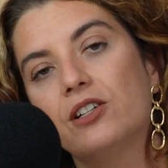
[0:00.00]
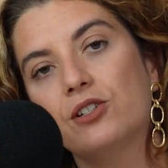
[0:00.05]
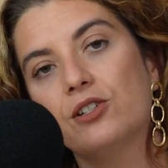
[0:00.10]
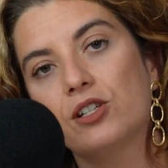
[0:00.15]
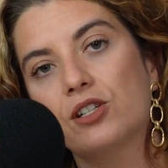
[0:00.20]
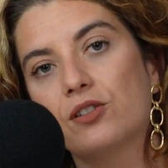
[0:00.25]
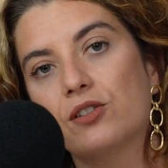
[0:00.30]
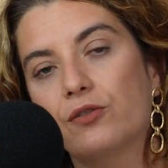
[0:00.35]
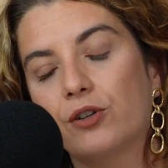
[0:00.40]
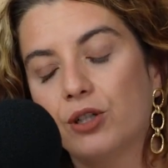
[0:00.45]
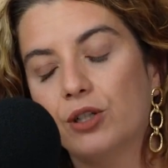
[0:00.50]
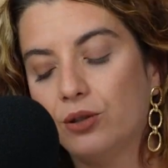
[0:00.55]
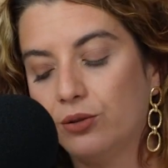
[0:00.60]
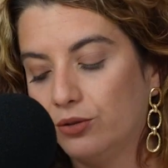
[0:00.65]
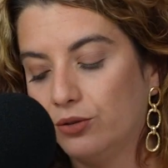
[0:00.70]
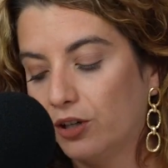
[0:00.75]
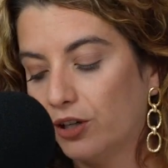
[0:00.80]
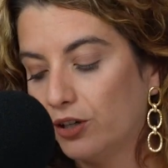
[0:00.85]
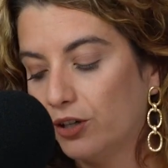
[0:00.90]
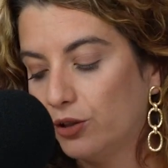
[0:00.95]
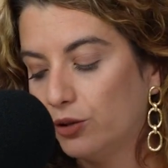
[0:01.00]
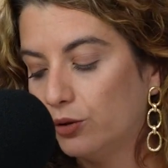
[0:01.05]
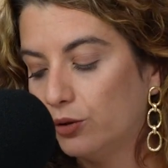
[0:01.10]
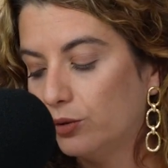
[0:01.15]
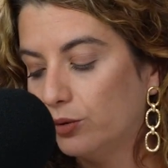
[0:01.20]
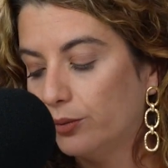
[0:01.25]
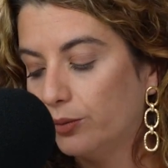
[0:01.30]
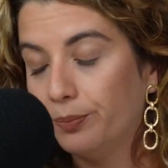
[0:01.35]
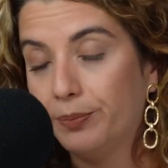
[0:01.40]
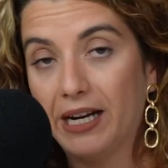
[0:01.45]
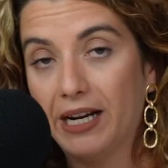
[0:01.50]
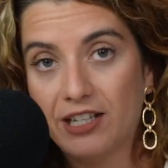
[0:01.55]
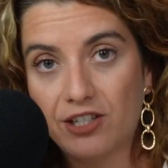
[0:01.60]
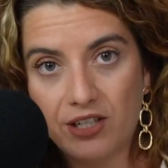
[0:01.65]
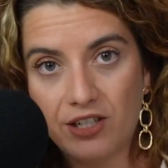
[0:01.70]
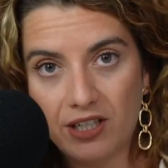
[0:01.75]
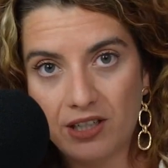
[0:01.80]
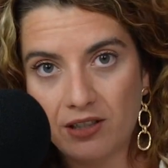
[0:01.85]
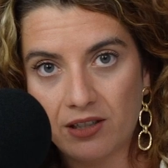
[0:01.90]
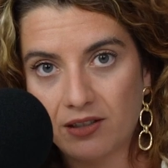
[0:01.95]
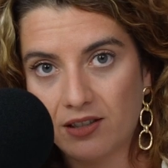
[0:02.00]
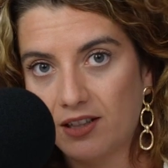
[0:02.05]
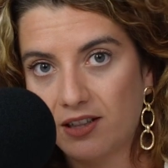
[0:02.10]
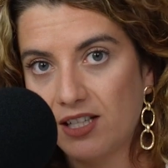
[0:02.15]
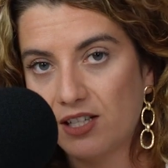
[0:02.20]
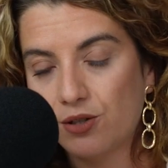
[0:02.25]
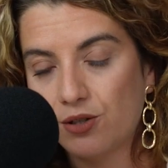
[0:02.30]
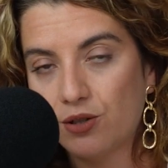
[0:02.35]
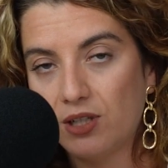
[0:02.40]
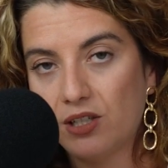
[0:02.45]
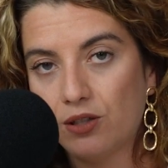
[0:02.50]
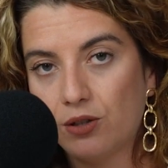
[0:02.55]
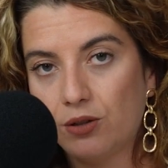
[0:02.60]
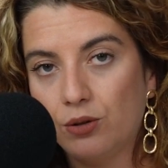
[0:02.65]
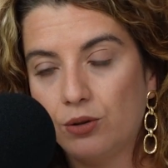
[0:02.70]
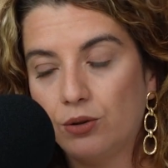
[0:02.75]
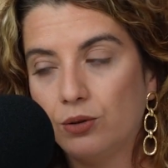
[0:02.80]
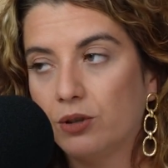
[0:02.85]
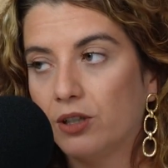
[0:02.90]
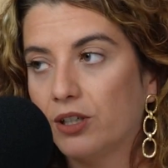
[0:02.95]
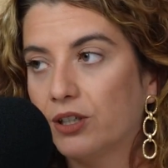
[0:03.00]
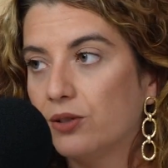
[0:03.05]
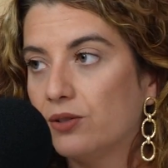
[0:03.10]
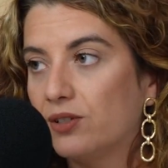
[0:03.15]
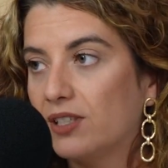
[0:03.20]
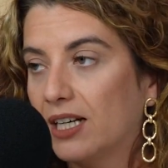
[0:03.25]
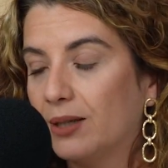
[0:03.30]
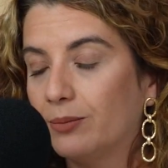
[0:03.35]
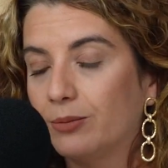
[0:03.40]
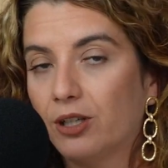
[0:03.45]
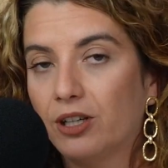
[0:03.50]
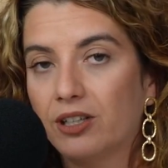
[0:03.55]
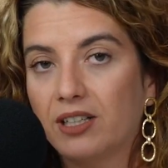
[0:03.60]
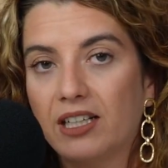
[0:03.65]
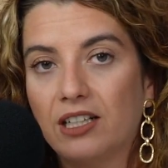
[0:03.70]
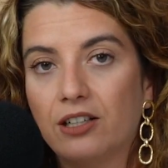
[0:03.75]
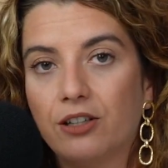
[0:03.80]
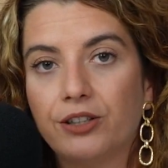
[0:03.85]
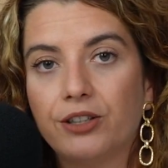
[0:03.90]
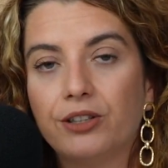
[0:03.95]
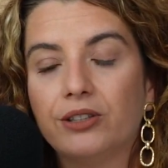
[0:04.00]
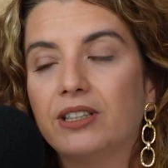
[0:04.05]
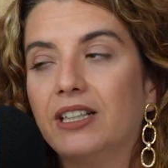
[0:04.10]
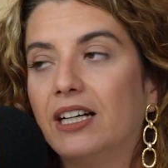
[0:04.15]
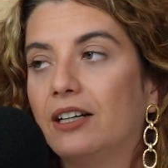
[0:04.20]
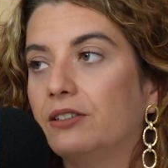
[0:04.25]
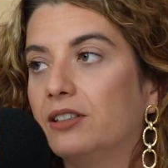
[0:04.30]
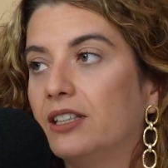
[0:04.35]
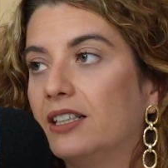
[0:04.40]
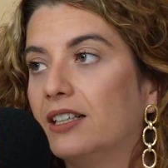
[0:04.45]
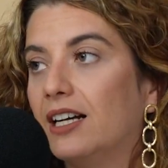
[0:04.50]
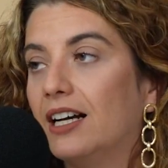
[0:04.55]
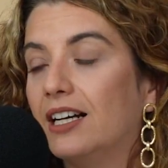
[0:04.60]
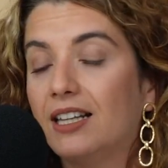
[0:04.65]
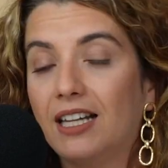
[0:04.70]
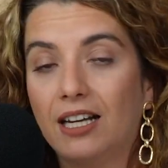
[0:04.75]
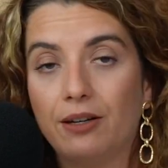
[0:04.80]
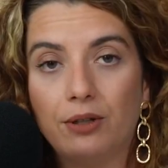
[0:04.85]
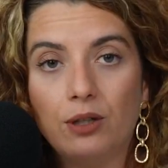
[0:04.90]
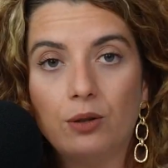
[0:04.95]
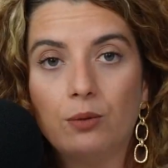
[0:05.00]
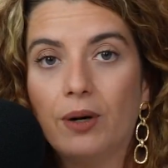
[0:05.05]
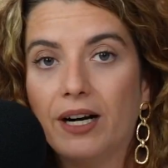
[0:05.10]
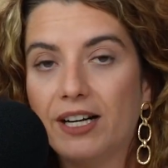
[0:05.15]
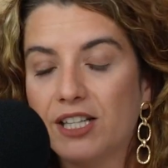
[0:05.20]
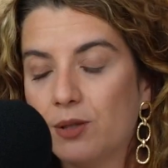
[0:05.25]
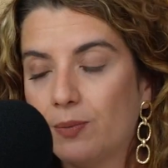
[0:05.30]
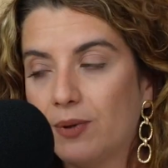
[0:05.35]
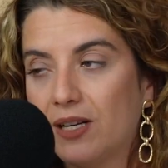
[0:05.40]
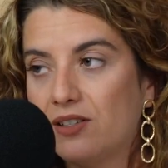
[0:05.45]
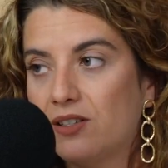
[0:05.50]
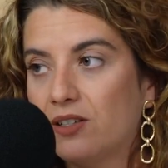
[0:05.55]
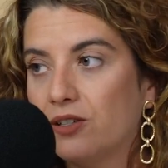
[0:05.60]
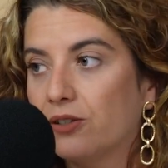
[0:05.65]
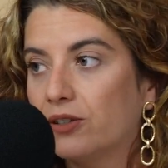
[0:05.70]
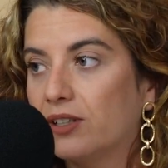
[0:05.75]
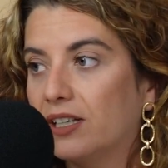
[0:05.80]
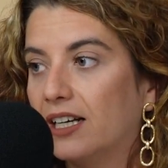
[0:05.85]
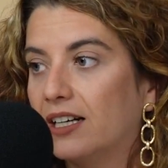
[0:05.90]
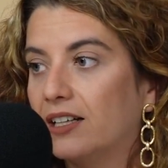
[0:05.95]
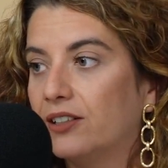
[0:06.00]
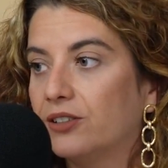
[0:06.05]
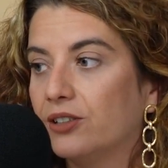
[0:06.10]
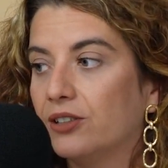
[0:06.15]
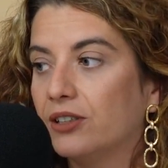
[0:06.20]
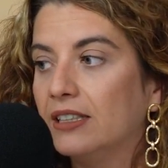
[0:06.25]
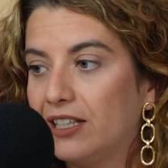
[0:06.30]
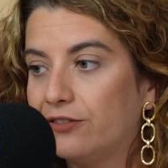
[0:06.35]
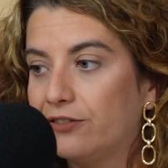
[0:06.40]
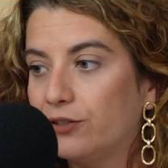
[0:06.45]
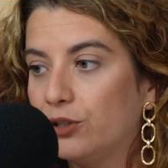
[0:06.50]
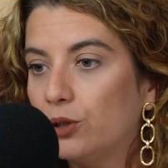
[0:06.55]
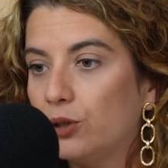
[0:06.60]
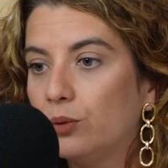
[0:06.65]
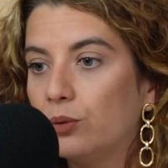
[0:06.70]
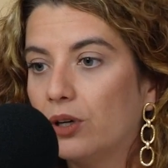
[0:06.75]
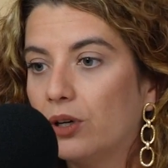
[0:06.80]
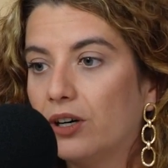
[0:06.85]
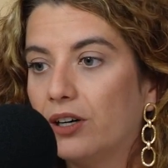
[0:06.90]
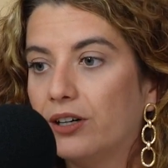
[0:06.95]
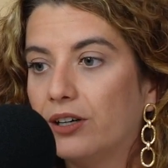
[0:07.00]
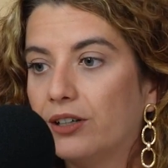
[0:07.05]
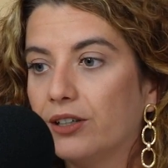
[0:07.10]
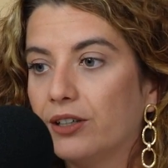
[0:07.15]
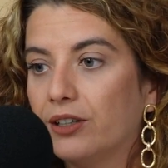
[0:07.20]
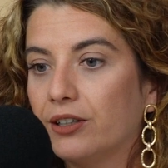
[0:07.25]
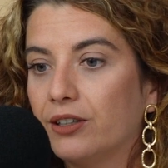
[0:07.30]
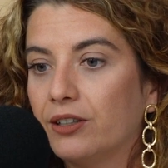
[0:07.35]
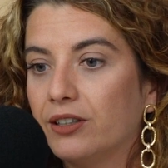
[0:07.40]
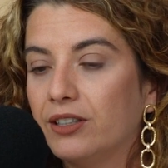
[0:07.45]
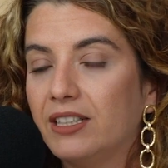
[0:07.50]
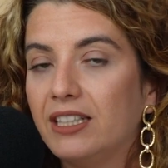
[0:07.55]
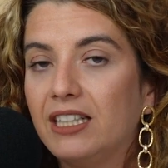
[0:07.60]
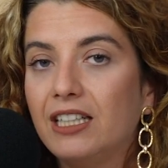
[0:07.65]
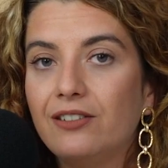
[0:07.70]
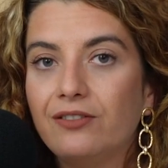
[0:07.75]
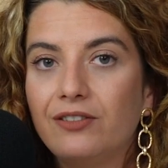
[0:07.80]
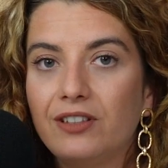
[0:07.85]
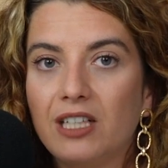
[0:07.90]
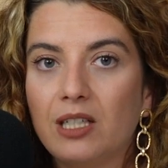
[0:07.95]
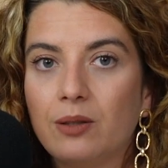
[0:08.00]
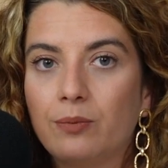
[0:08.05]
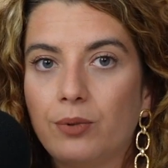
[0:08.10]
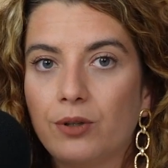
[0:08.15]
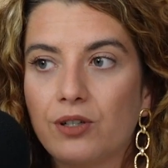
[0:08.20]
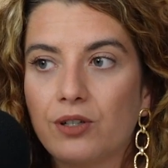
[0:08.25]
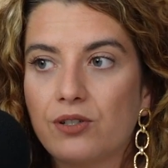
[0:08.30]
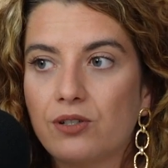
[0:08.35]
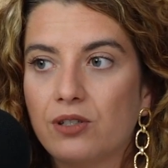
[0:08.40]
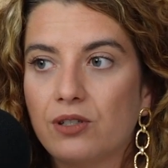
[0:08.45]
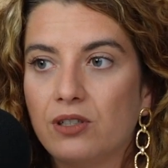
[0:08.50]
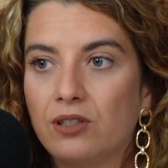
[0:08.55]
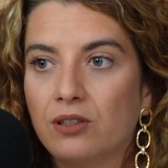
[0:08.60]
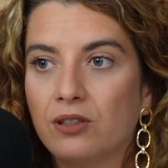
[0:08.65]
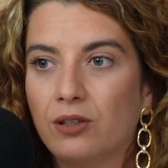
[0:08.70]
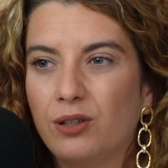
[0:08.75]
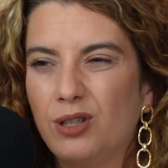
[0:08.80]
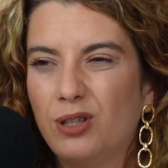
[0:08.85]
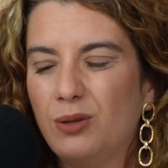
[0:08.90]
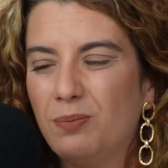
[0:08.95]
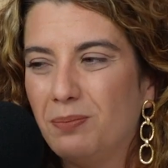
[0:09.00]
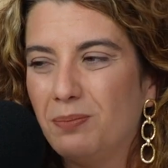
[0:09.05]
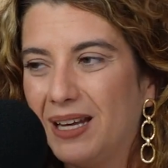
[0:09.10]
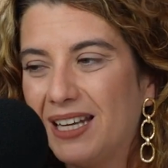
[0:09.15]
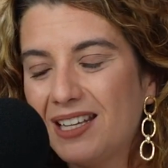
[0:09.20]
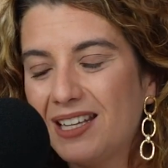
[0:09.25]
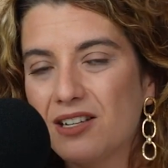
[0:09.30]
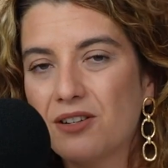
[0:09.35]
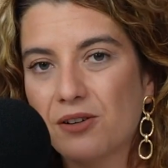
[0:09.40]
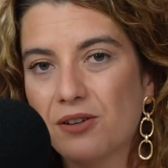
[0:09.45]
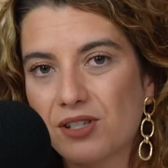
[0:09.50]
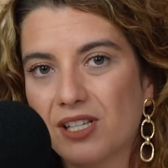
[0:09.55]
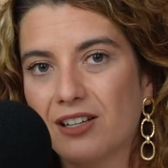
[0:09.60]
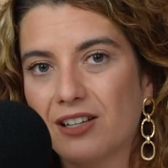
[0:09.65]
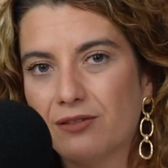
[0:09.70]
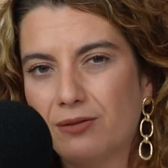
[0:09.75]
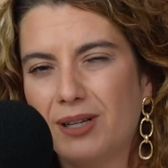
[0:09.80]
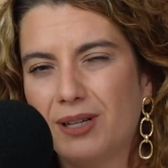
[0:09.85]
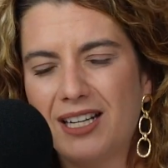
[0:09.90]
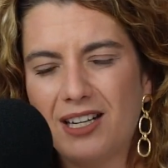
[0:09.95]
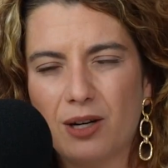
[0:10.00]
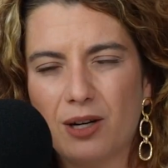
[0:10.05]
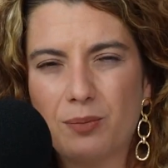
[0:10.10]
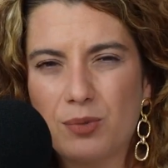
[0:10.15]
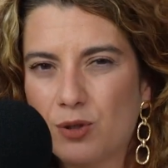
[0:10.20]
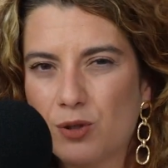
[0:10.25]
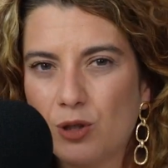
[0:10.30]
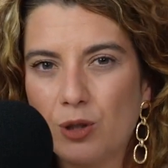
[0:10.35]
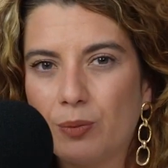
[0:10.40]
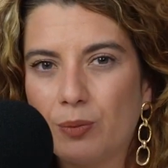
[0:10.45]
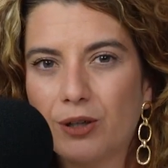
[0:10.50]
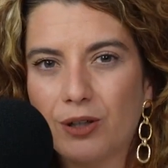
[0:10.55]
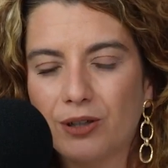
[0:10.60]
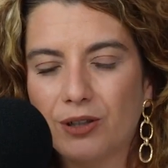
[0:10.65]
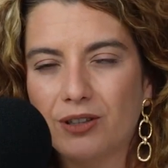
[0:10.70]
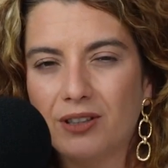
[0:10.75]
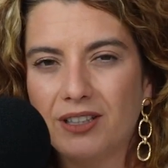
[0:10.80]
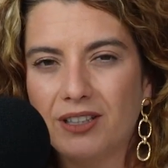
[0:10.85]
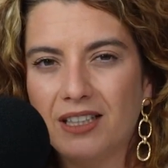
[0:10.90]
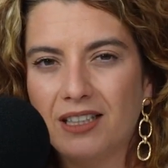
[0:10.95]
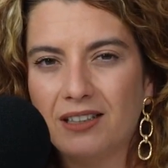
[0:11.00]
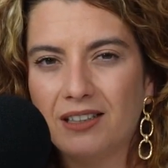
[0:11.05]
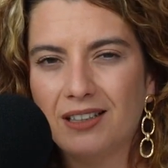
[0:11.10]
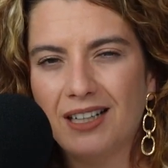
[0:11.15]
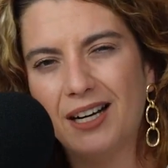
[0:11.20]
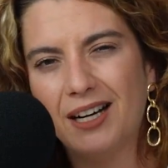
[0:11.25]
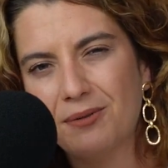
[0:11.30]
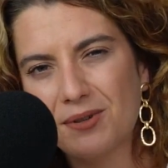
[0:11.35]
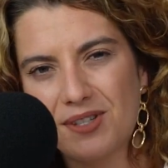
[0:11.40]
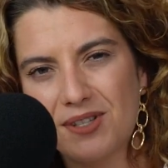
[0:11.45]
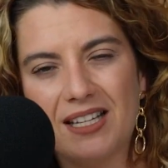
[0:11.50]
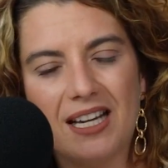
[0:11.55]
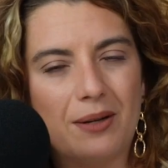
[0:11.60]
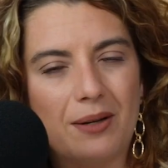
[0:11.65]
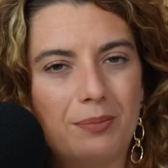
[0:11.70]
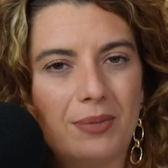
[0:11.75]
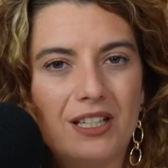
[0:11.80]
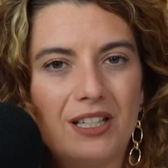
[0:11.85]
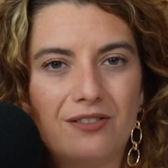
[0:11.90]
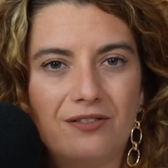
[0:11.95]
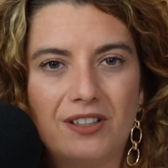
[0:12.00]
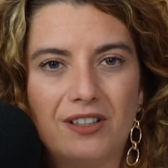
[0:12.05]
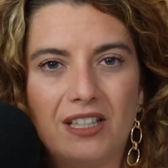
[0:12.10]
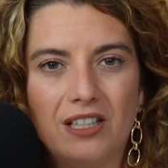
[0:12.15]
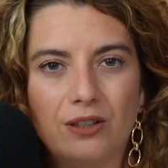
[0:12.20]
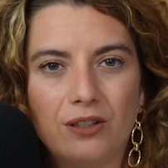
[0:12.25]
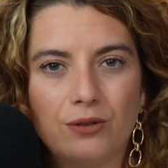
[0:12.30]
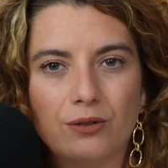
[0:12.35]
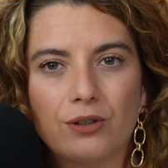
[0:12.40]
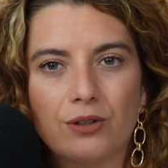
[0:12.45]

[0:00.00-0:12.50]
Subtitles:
Just for you, are you batching the things you need to do? Are you time blocking? Are you allowing white space in your calendar? If you are an evening person, are you making yourself wake up super early? How is that benefiting you,